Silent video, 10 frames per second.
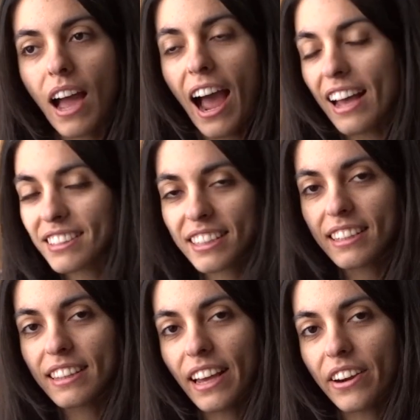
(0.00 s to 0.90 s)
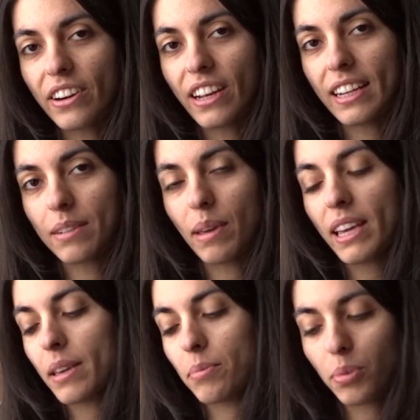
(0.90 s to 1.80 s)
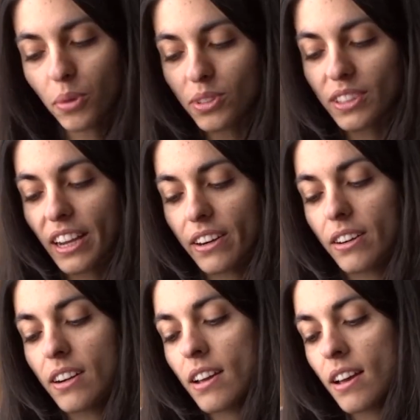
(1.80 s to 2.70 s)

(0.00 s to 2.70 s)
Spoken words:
asking there and making polls there